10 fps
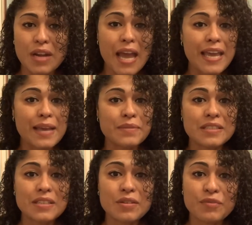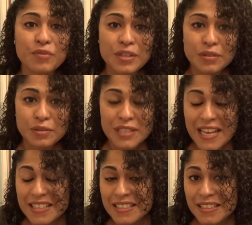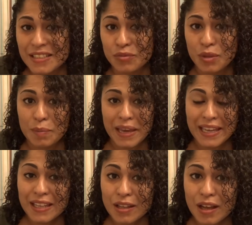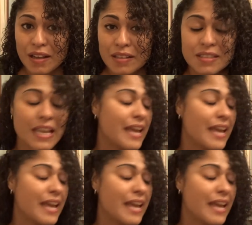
I am still in Frisco, Texas with my in-laws,